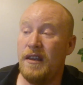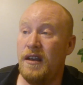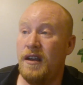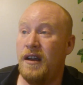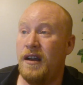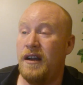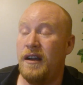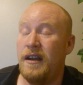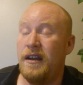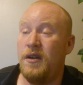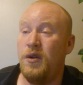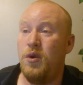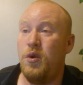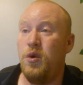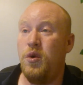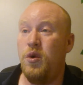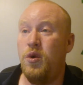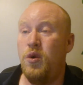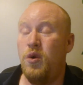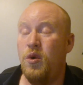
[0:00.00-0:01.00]

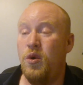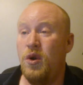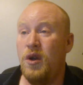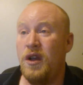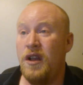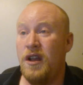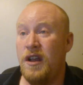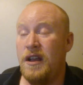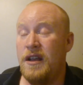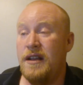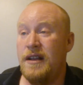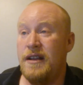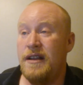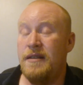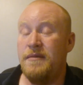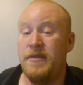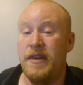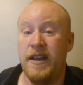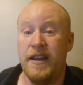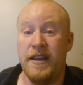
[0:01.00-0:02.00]

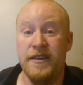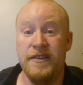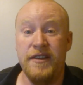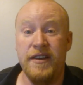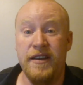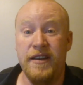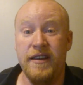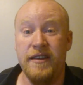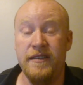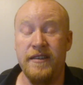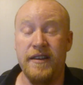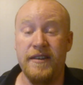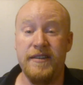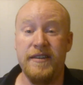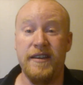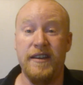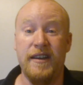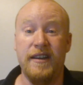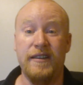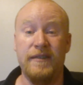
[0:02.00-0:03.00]
But I can tell you
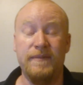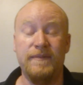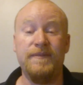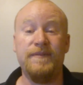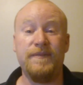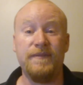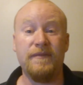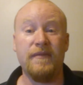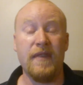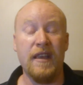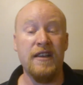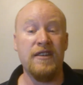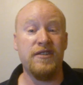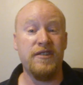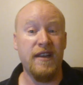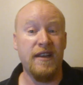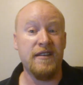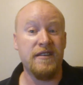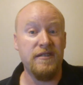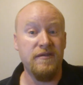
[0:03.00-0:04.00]
that
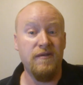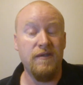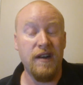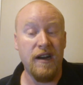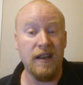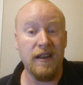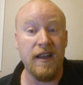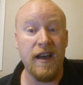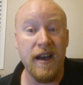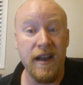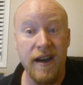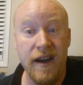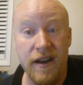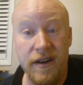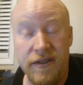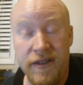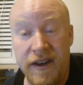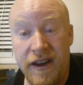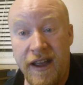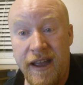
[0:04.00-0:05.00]
it's a lot
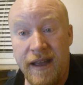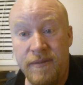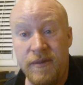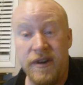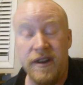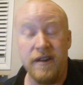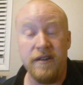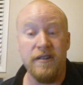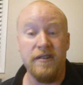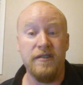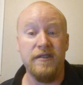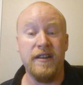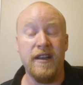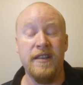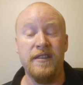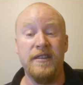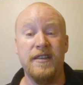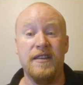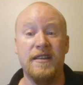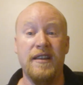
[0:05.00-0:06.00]
hotter than a habanero,
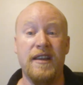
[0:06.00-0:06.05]
and